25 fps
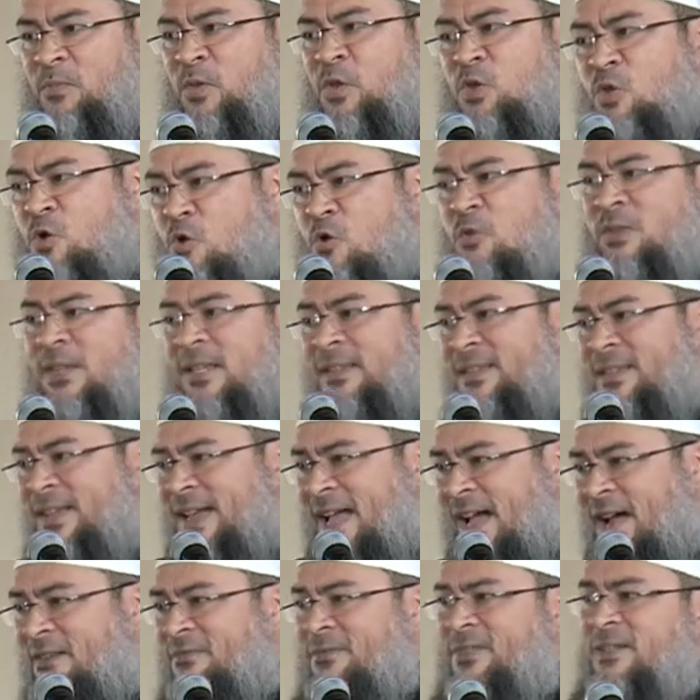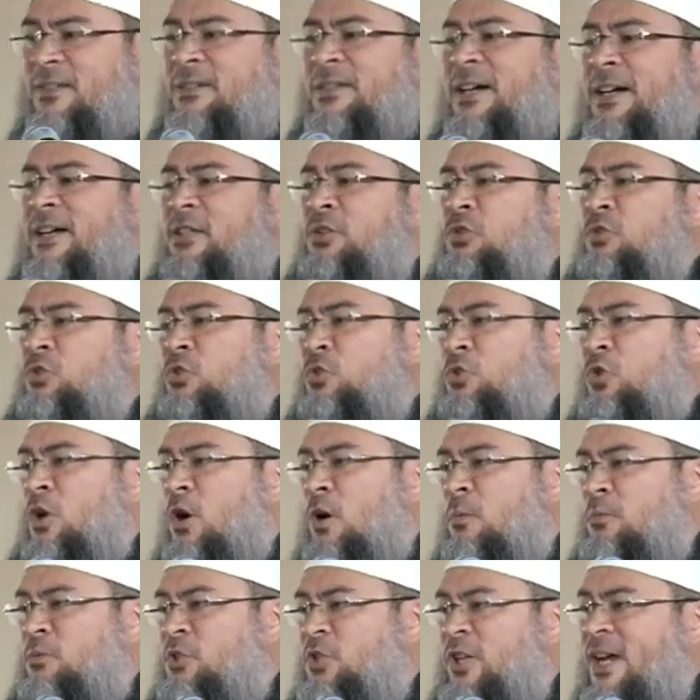know that they have the right to
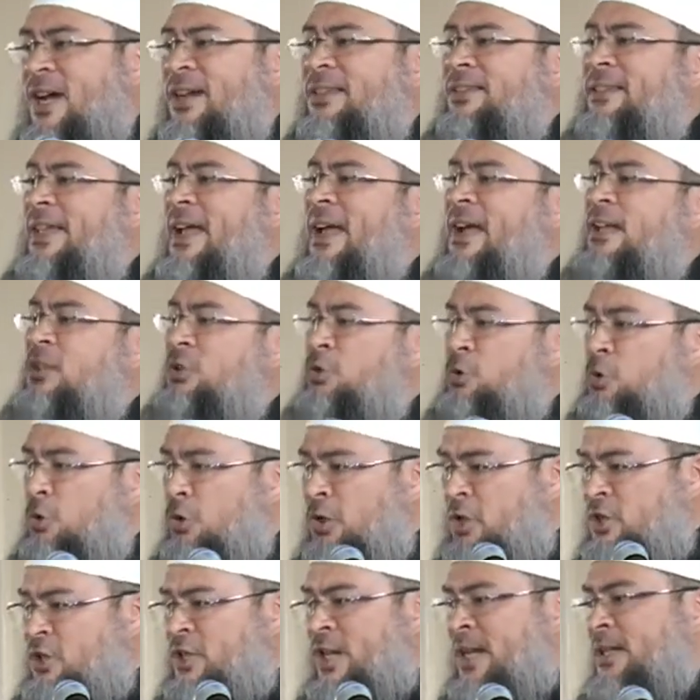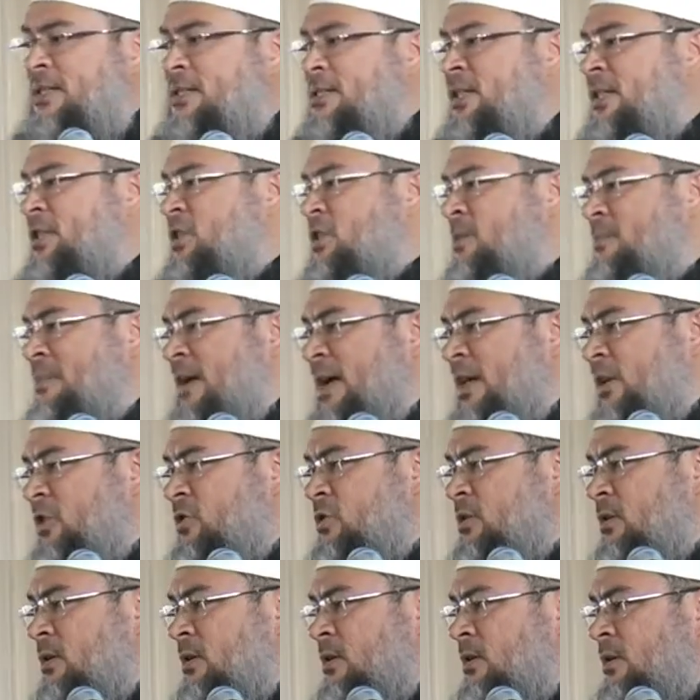object and to reject such a marriage.
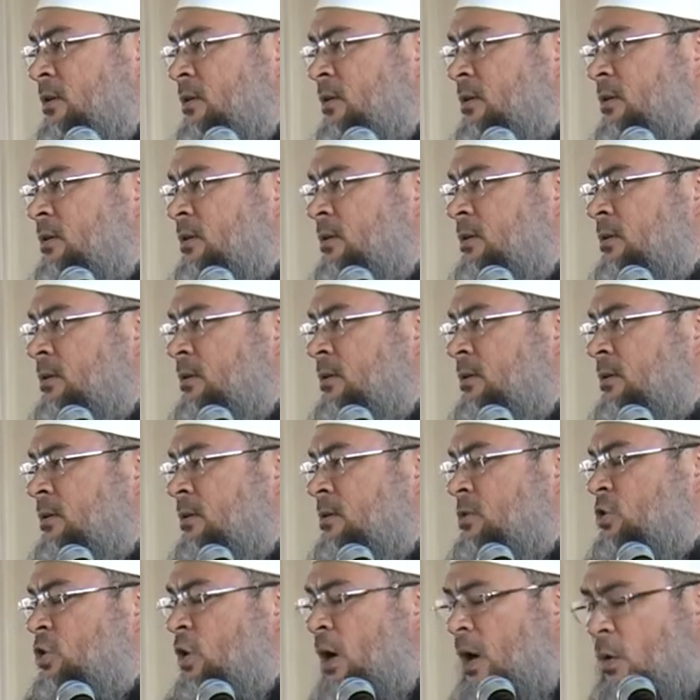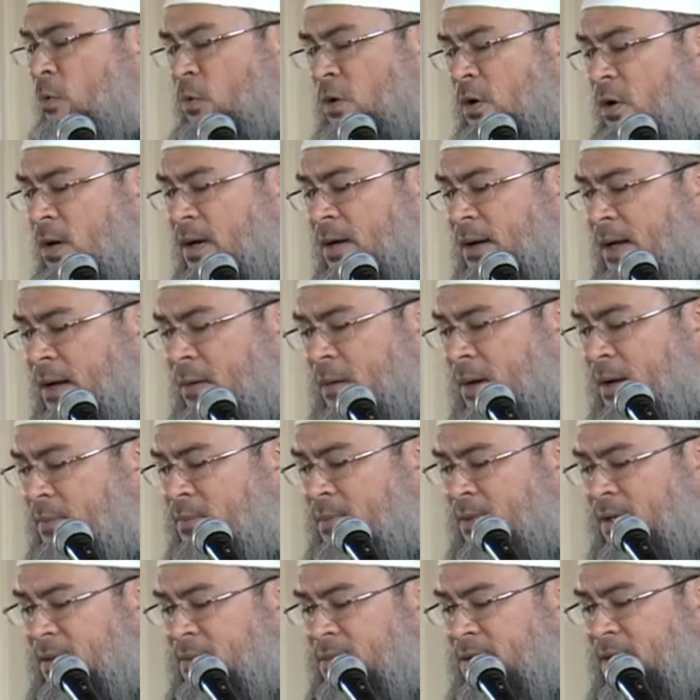So
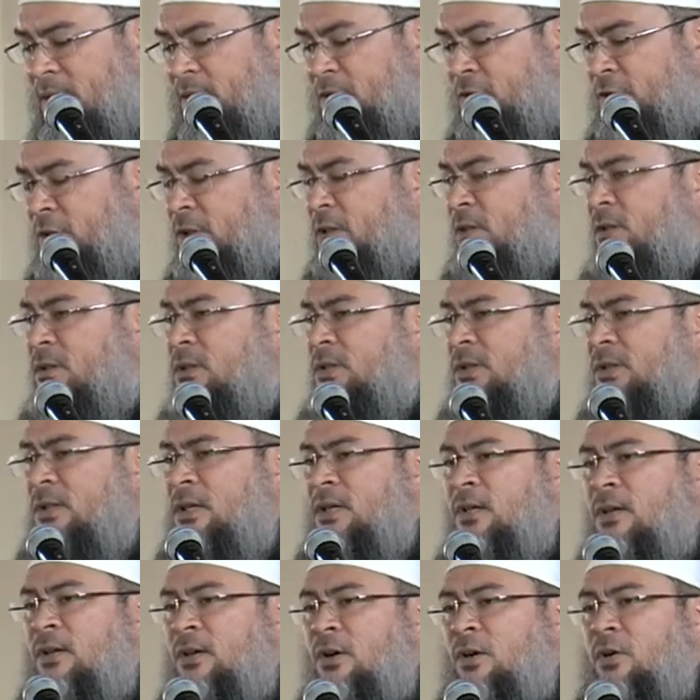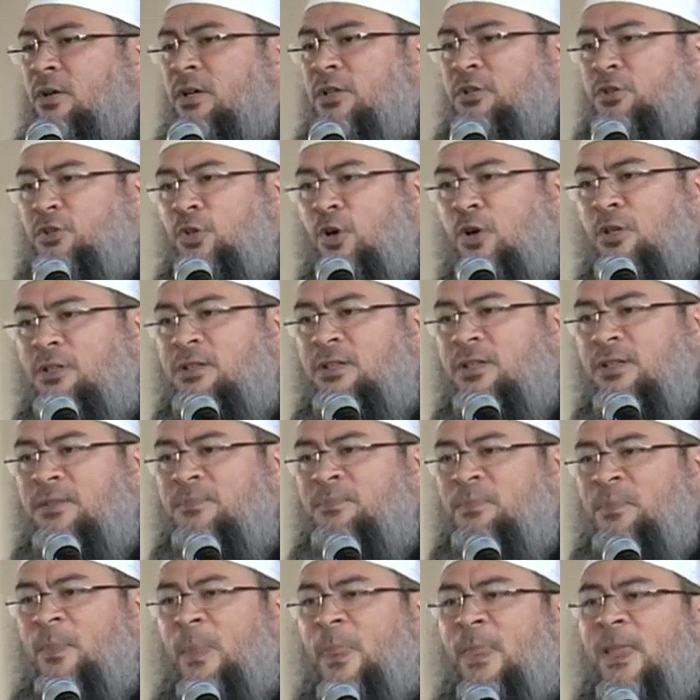a girl or a daughter
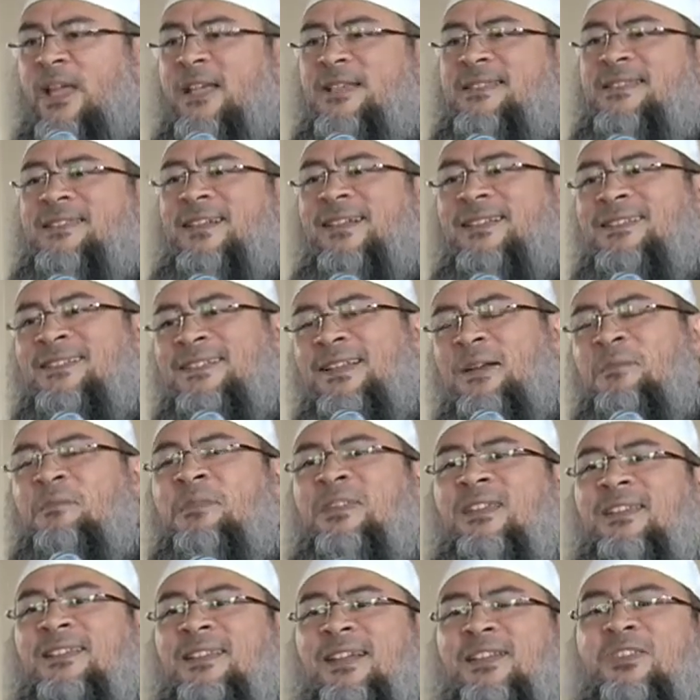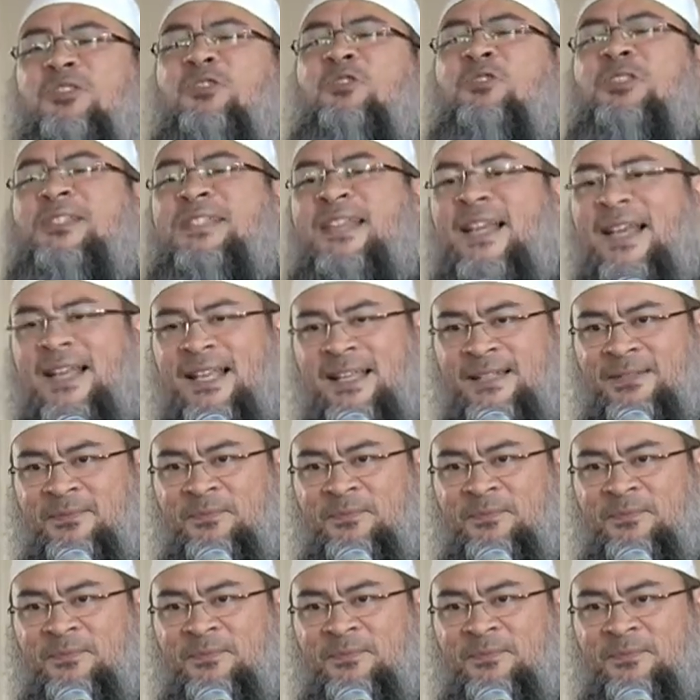is not something that you sell,